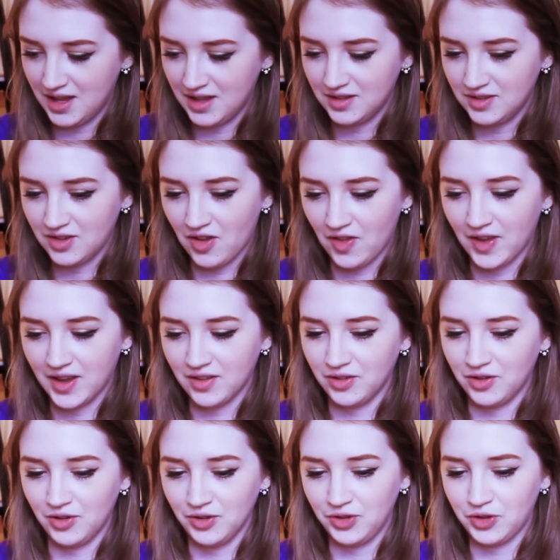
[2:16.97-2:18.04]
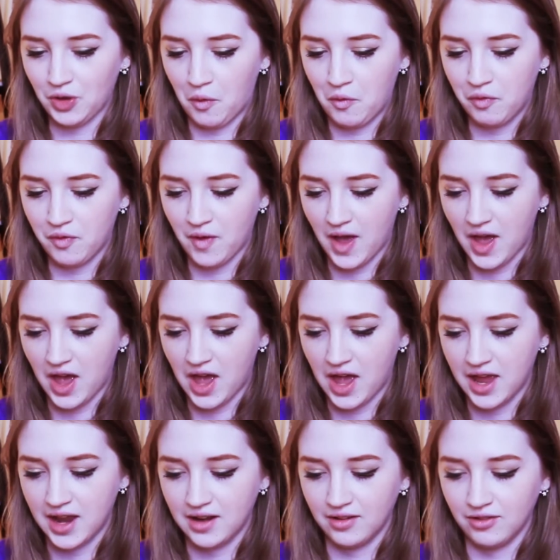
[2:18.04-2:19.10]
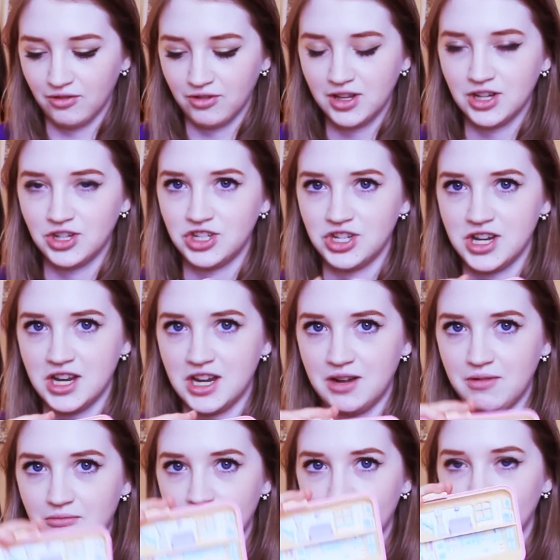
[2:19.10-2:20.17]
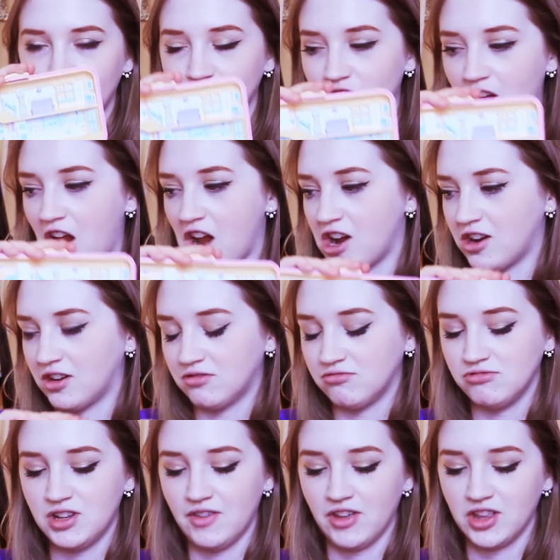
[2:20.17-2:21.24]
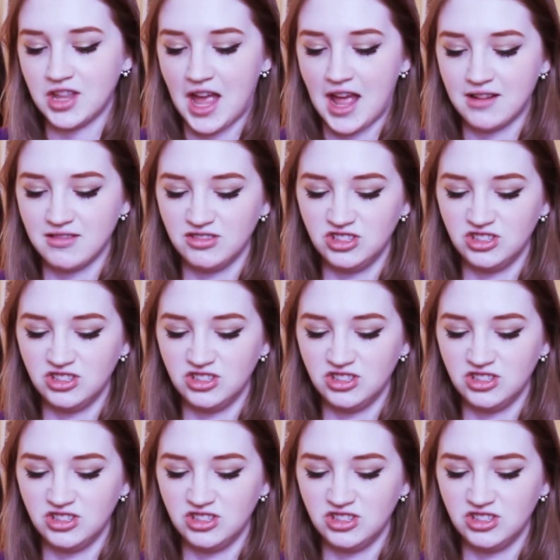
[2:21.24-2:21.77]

It's got like a little sofa and a little kitchen, washer and dryer, stuff like that.